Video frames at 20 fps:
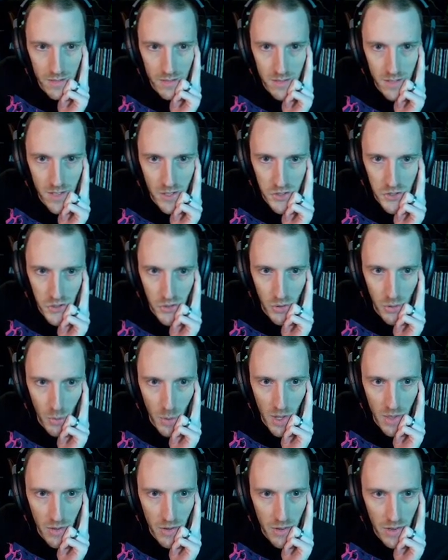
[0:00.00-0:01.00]
digital
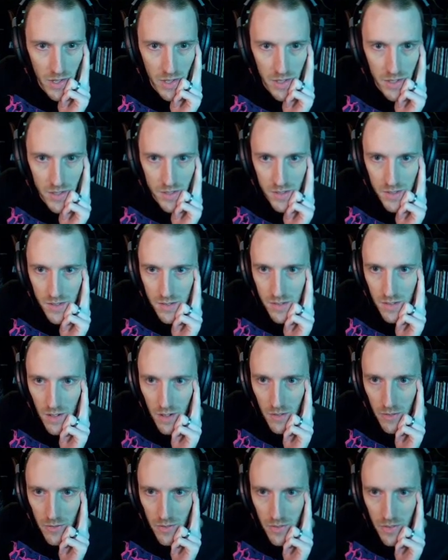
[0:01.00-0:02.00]
weather is
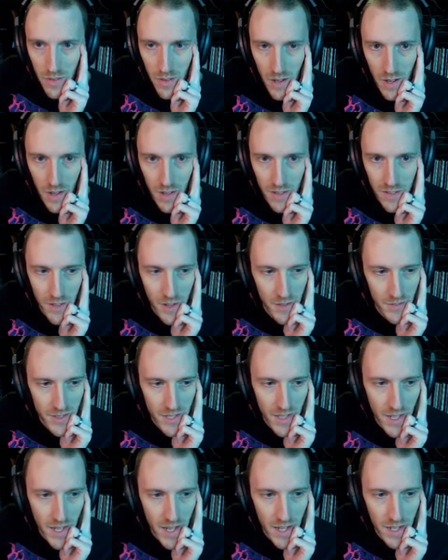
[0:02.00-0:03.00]
of, uh, of
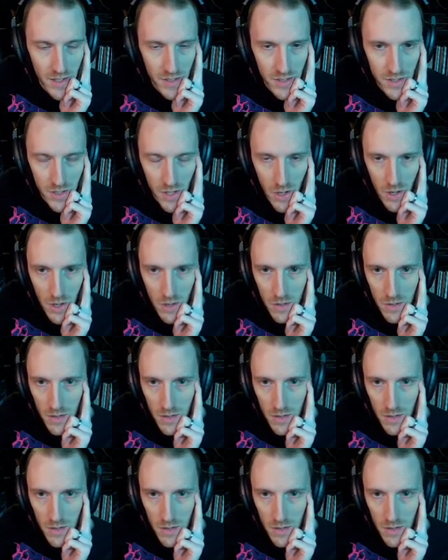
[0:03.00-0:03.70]
today. So